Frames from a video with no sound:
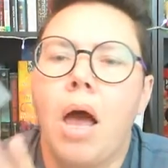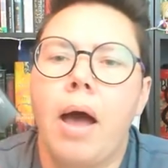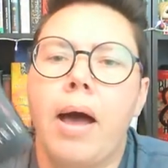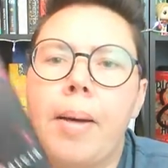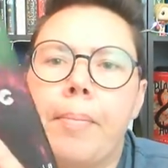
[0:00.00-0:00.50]

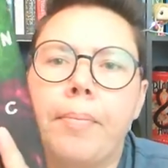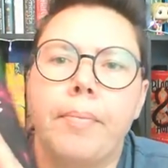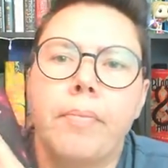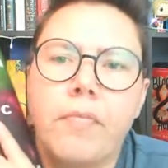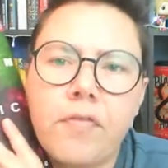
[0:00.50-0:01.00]
um,
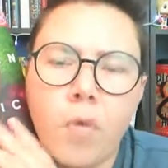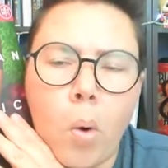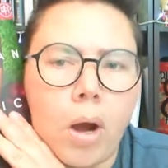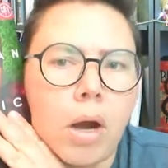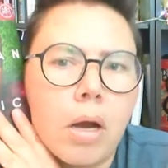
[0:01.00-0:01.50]

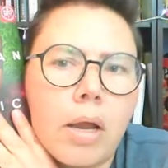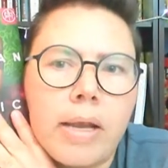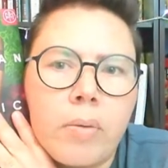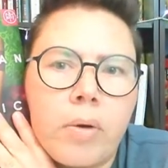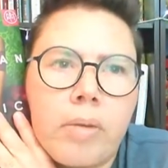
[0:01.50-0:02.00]
for
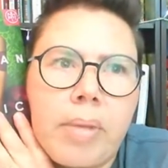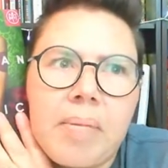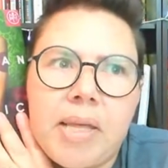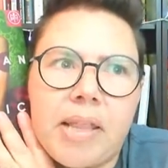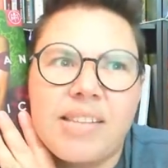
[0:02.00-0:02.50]
anyone
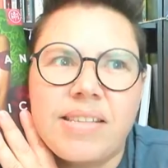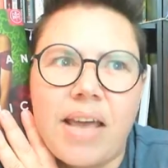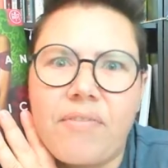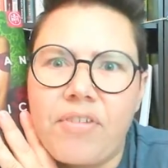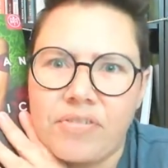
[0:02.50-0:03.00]
maybe let's
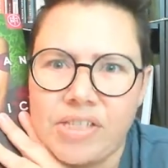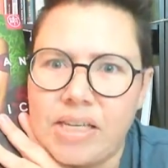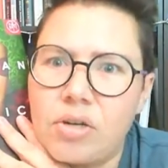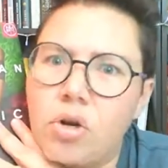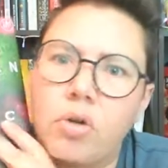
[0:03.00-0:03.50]
say
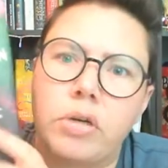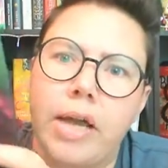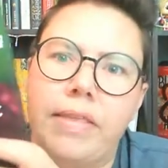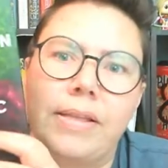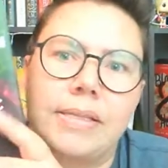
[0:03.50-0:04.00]
15 or older,
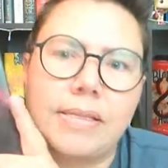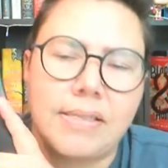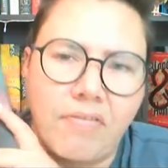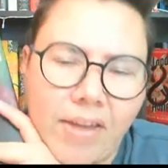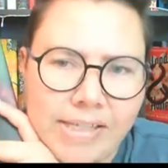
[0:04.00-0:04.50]
I think this is
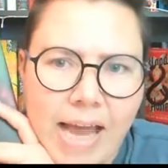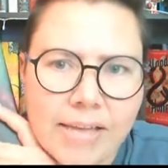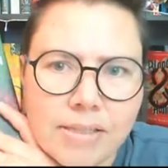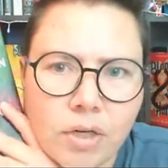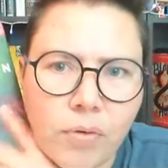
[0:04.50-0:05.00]
a
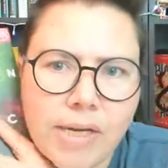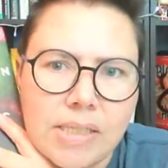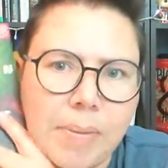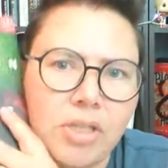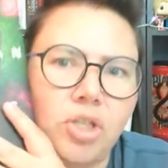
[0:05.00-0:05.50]
fantastic read,
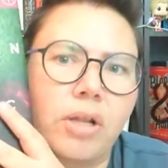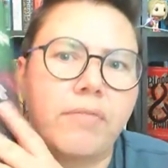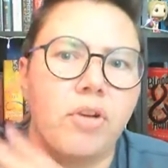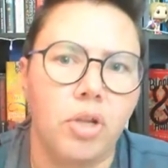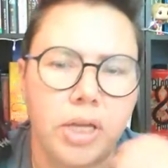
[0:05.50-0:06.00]
especially
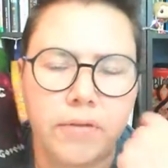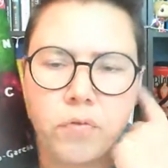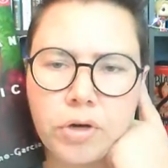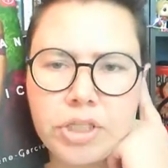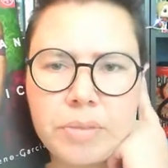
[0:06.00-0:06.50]
if you're looking
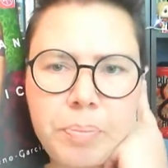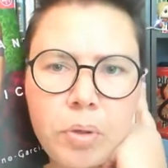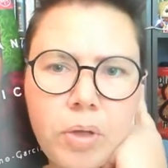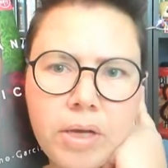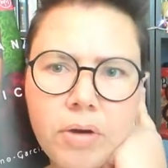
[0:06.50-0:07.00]
for a
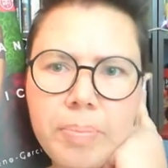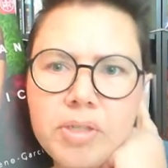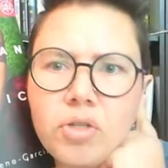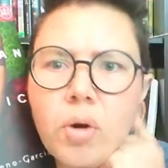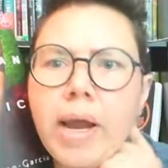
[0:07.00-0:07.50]
spooky, creepy
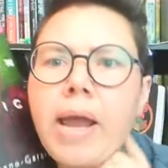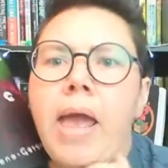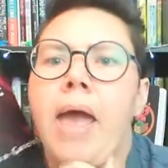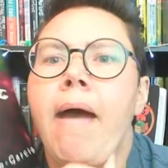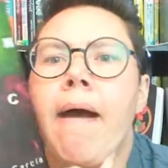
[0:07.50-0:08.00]
story.
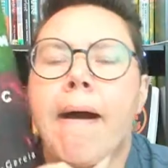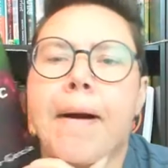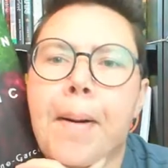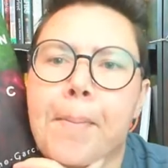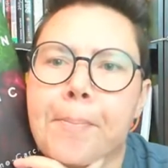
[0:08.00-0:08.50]

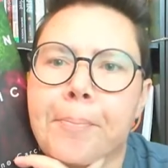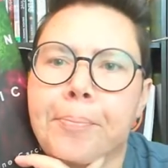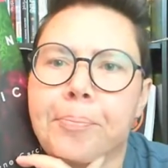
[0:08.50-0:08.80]
Um,